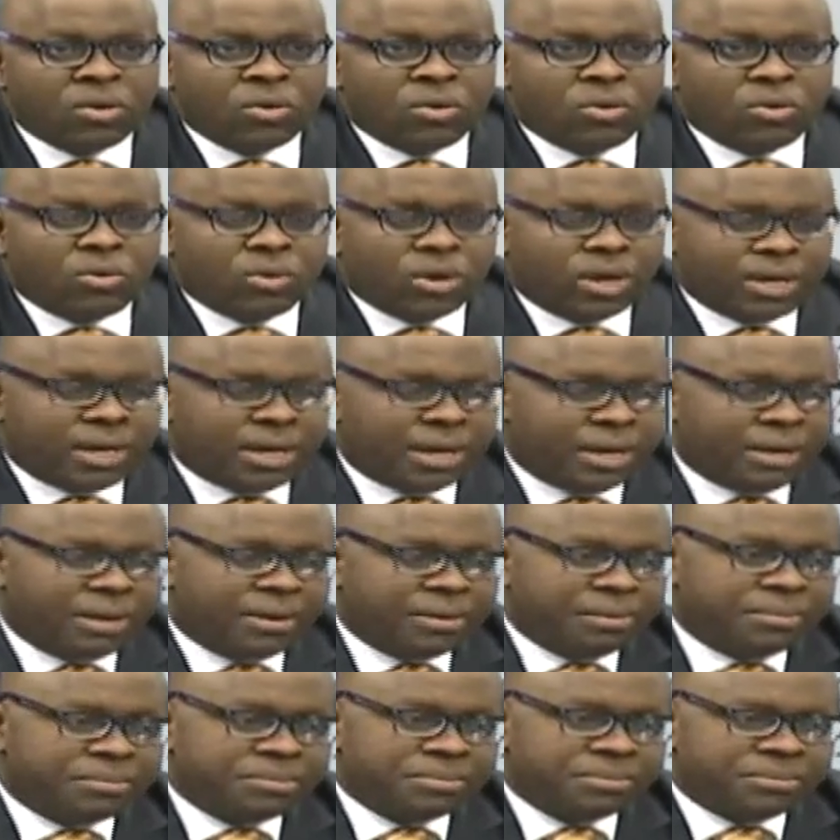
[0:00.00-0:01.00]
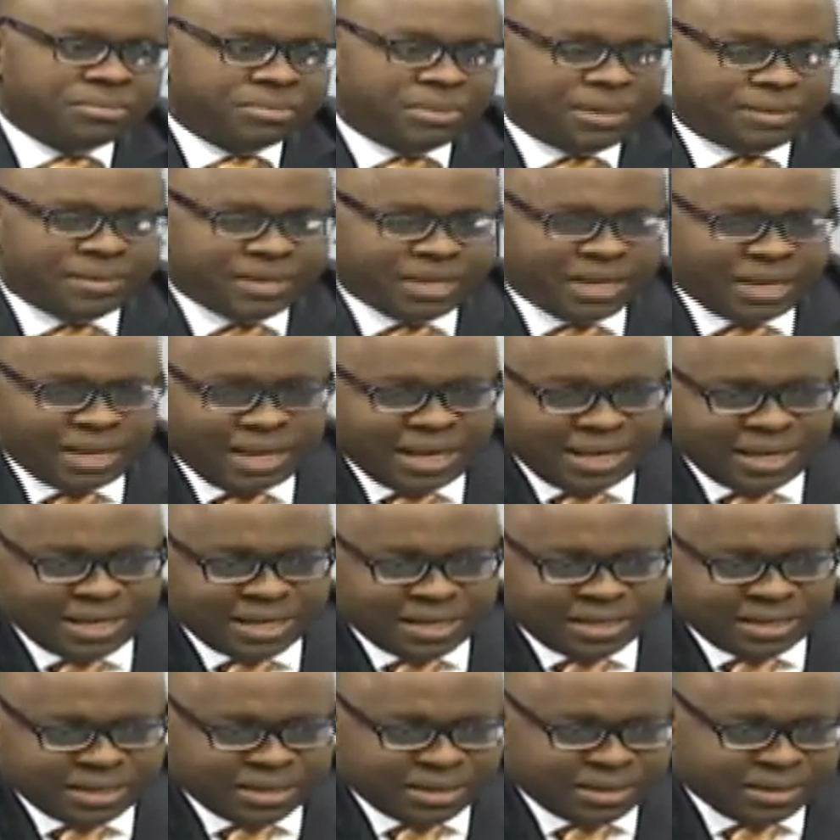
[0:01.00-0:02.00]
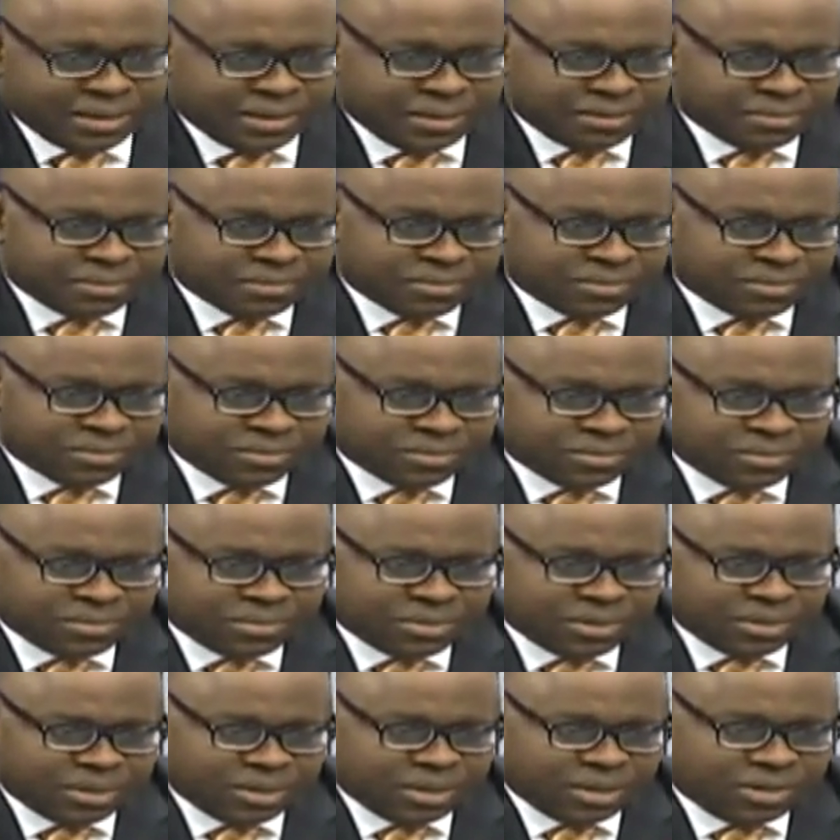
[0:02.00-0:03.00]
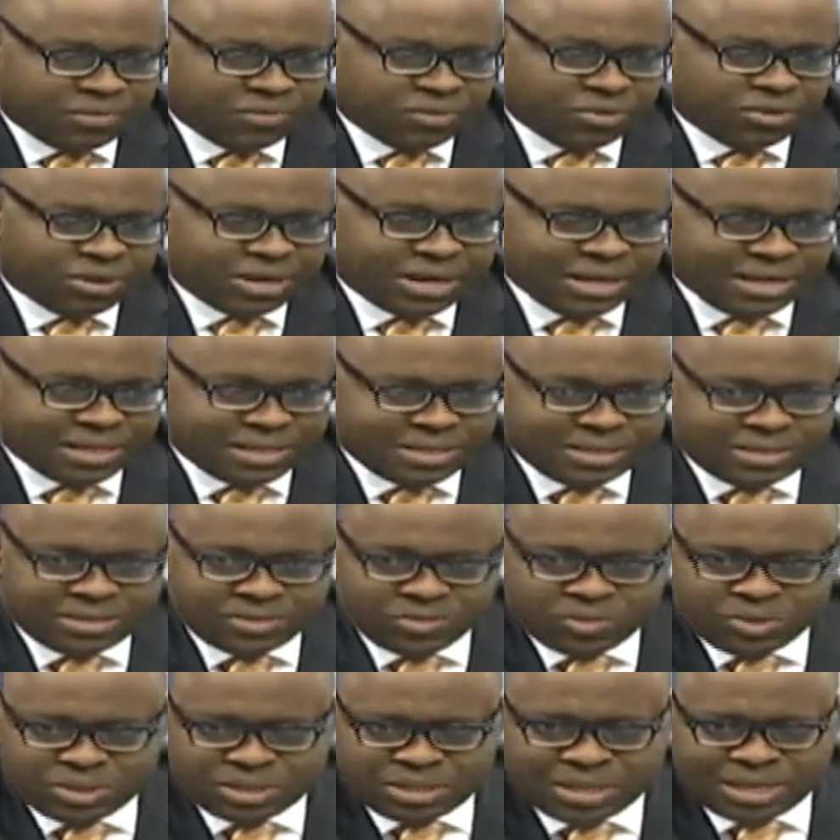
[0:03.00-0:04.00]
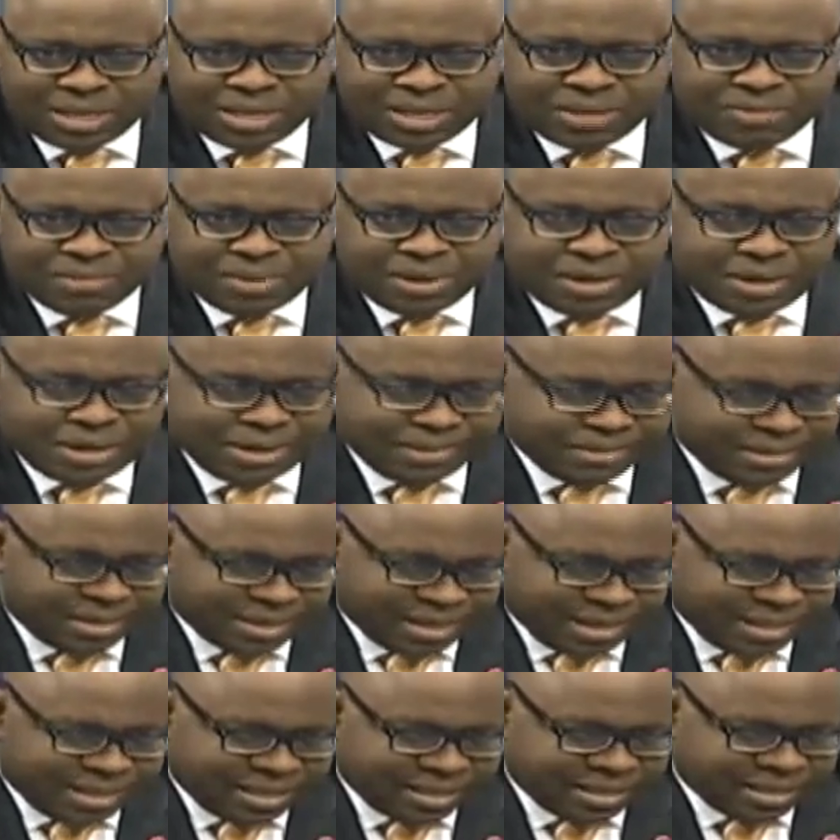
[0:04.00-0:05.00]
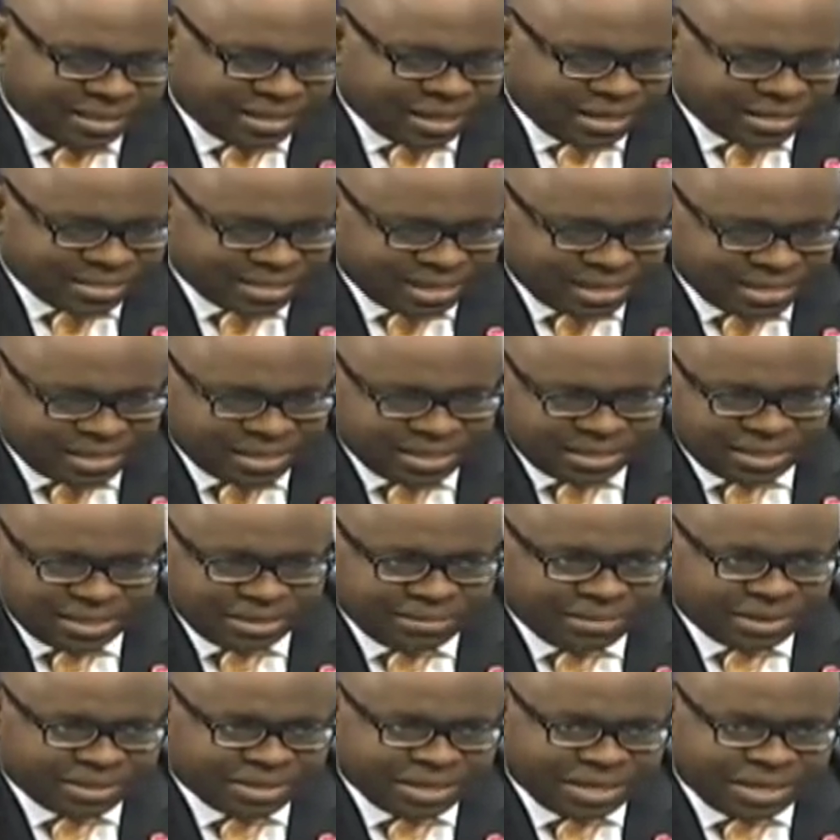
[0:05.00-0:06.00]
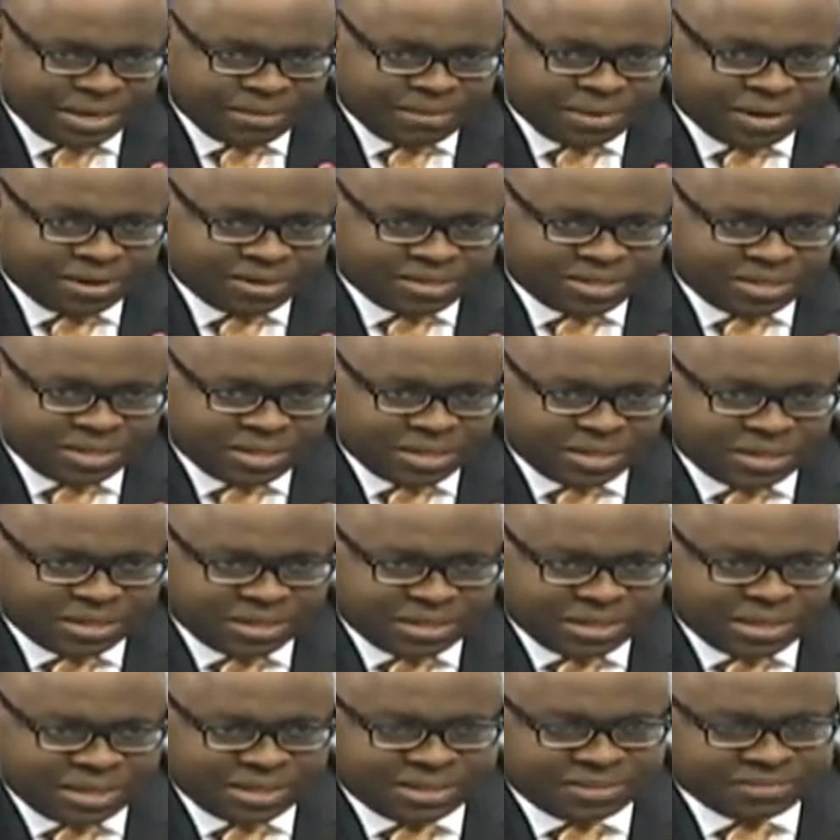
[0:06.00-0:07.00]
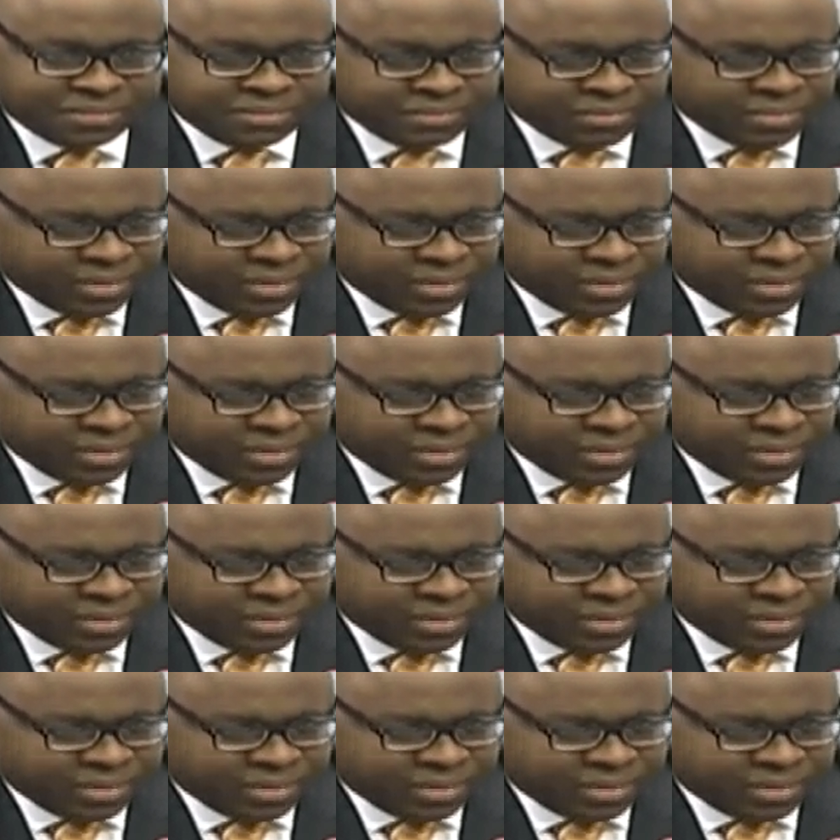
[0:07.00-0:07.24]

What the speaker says: Okay, I mean, clearly, if you look at what NMR, I mean, I think the exciting thing about NMRC is that